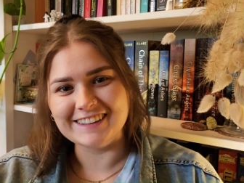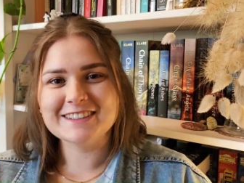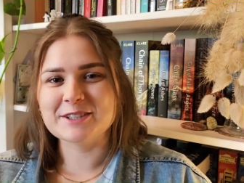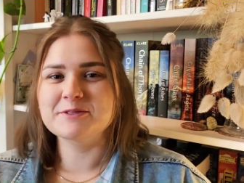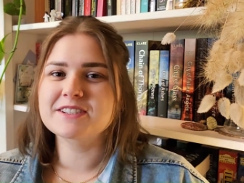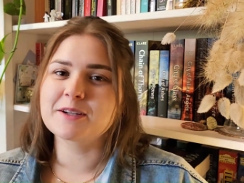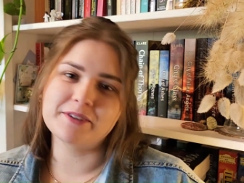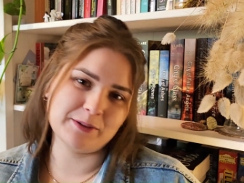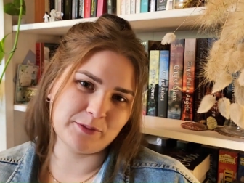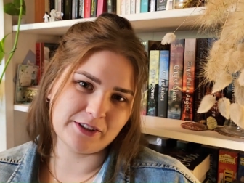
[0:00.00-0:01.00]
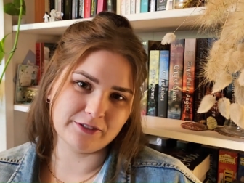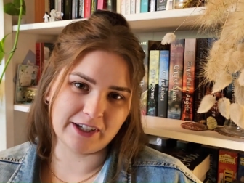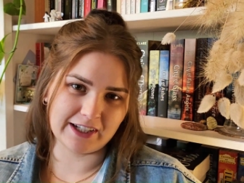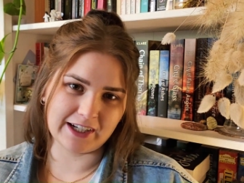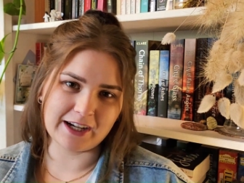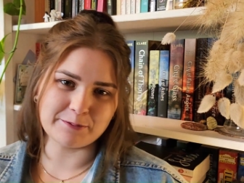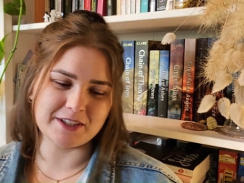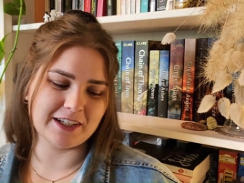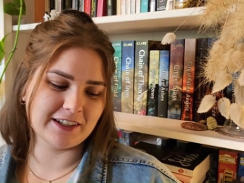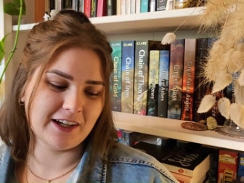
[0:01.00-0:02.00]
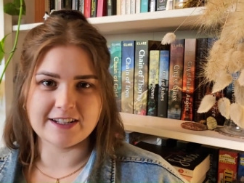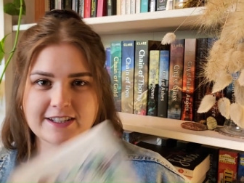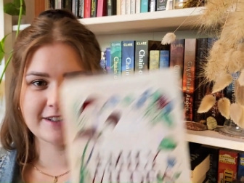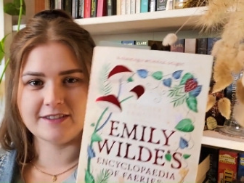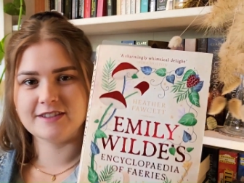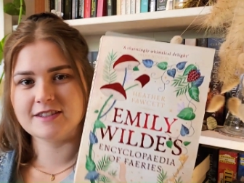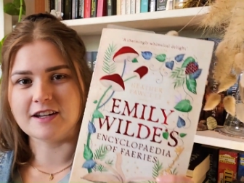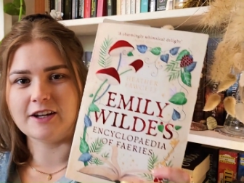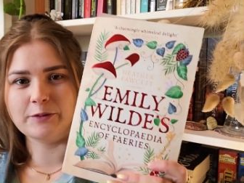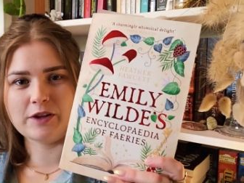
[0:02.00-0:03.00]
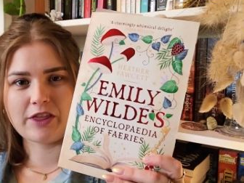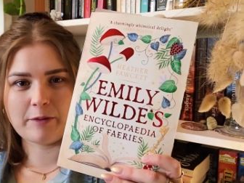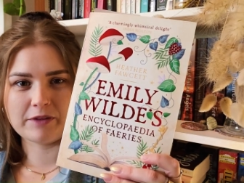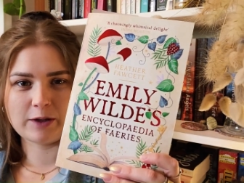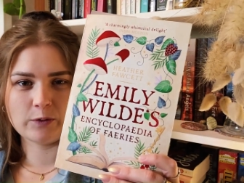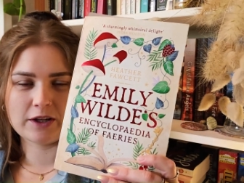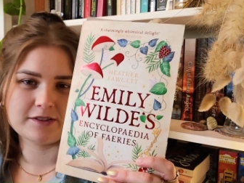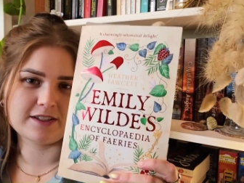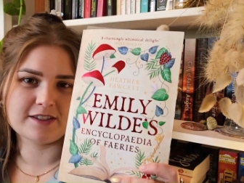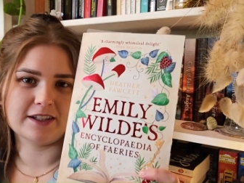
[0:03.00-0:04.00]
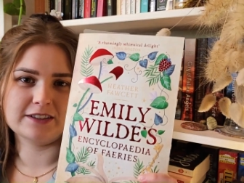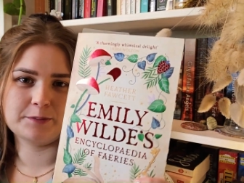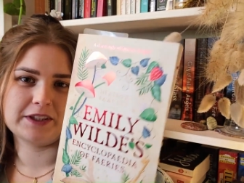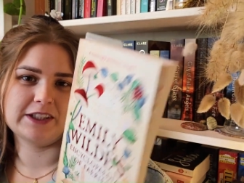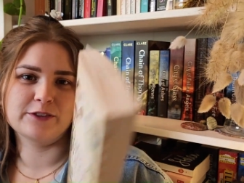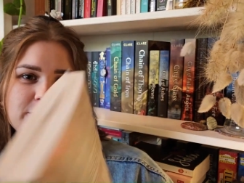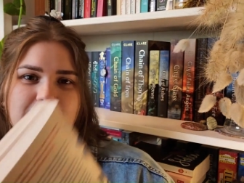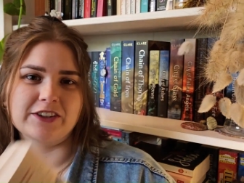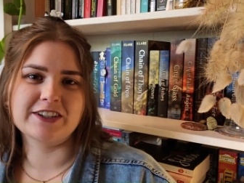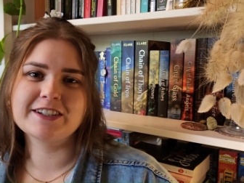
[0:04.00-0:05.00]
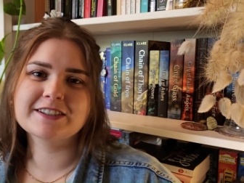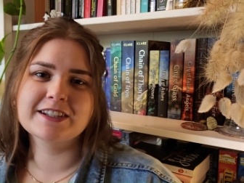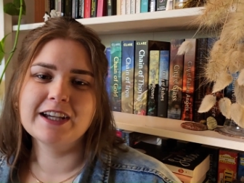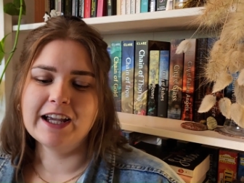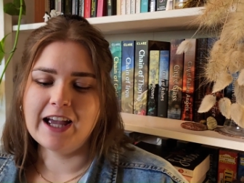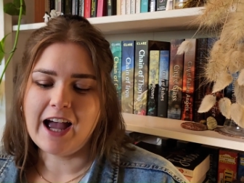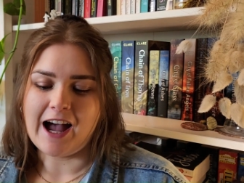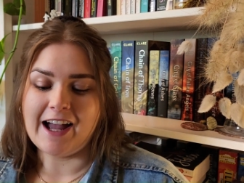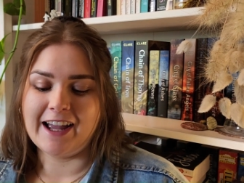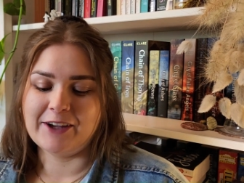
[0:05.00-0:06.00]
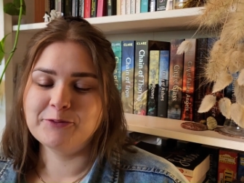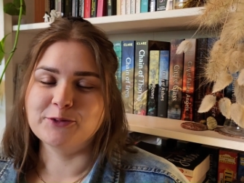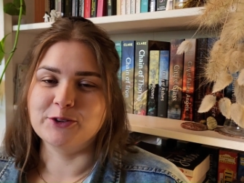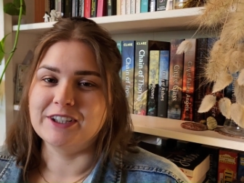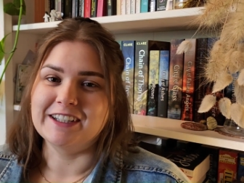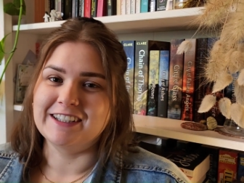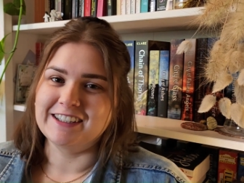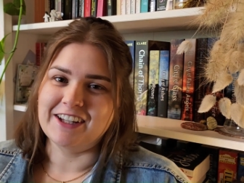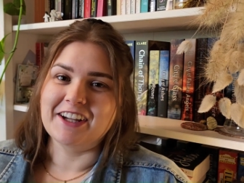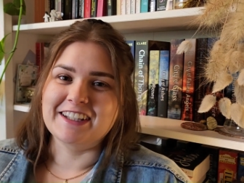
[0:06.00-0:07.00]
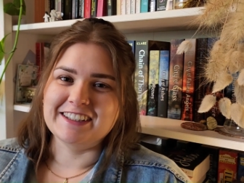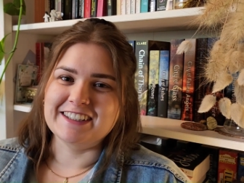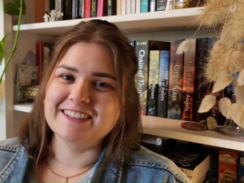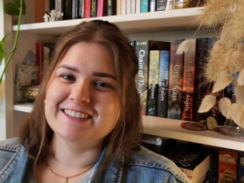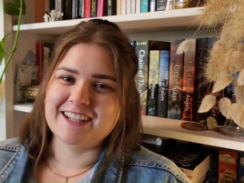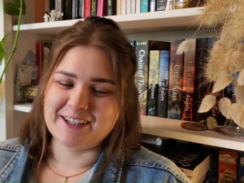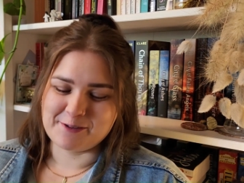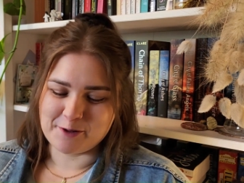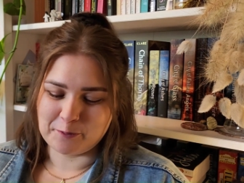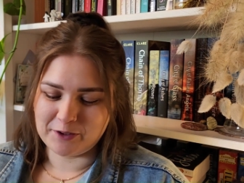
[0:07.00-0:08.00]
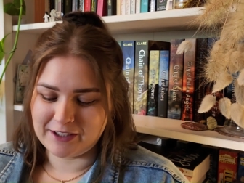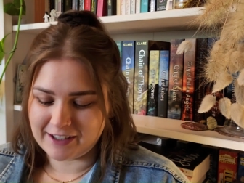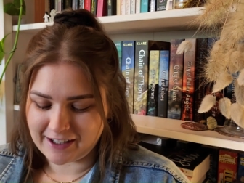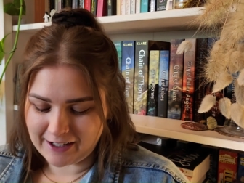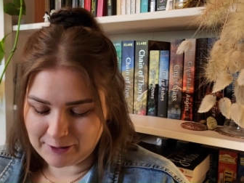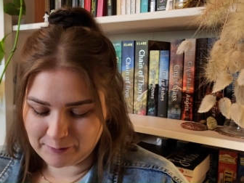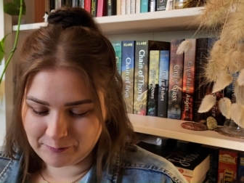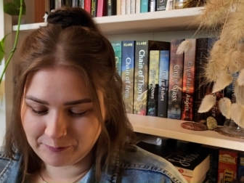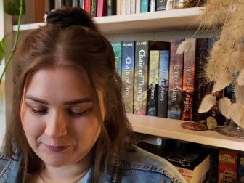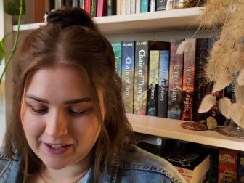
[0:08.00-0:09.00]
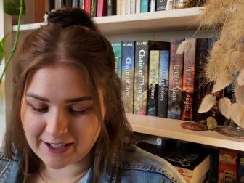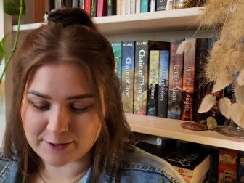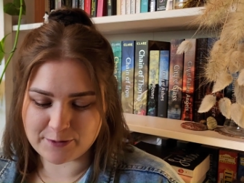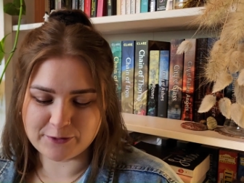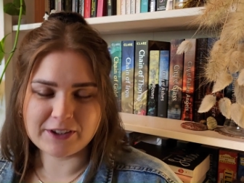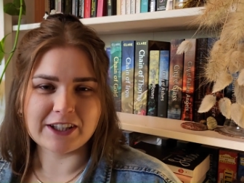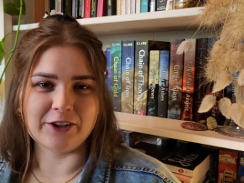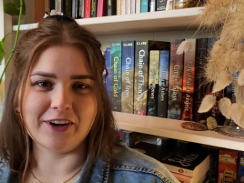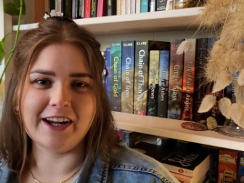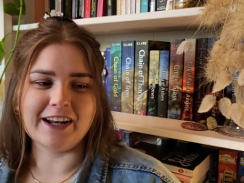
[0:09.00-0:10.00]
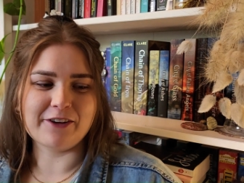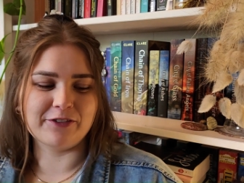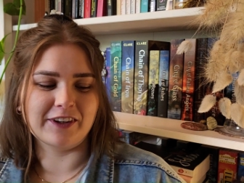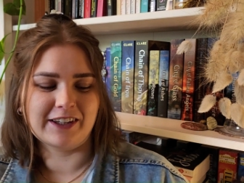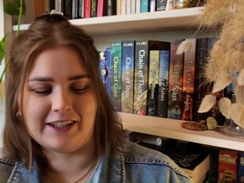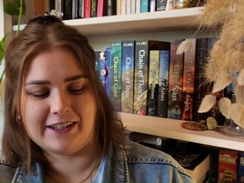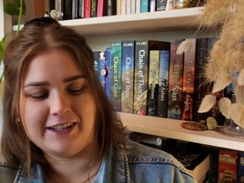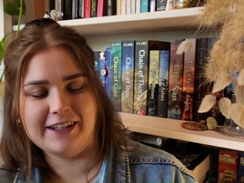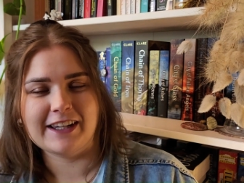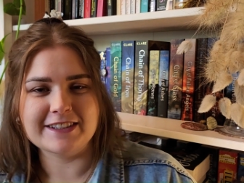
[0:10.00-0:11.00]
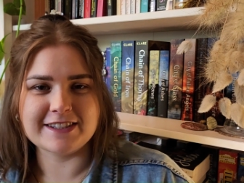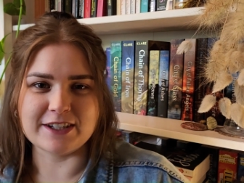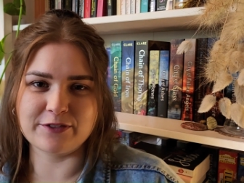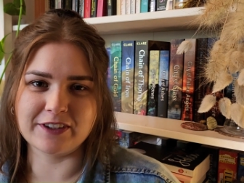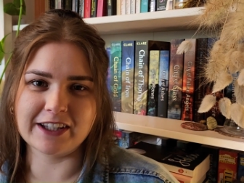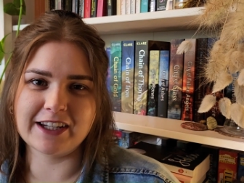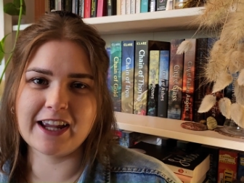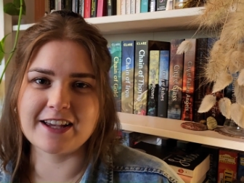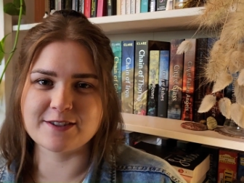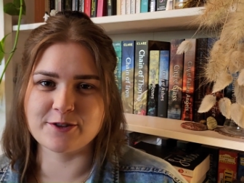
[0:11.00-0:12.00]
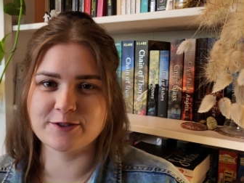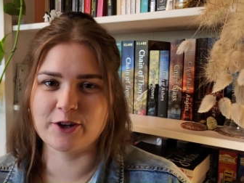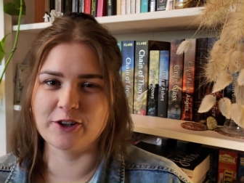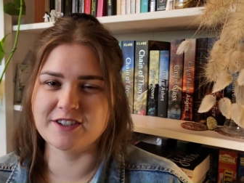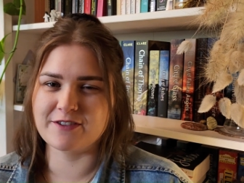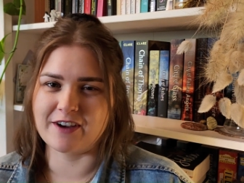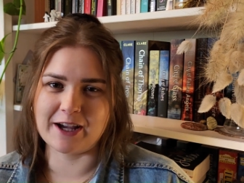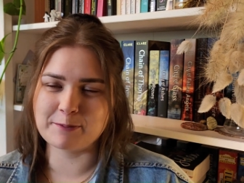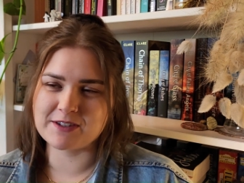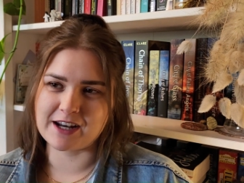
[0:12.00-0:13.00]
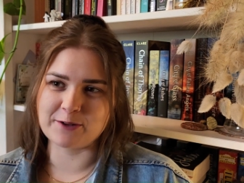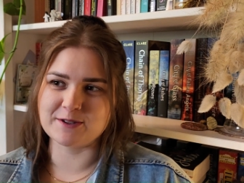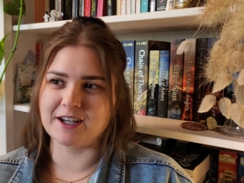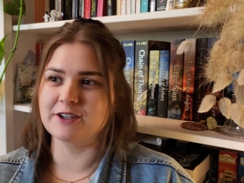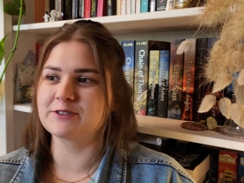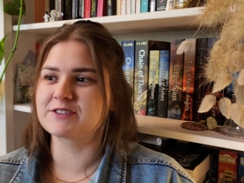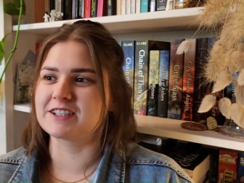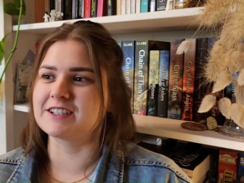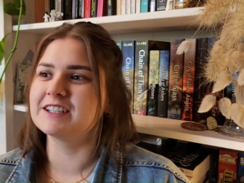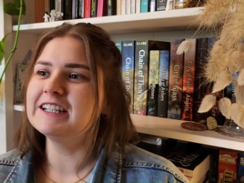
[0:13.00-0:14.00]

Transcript: So I'm just coming in with a reading update. I did start with Emily Wilde's Encyclopedia of Fairies. I am really liking this at the moment. Um, it's been really great. I feel like it's definitely has those cozy vibes that I was after.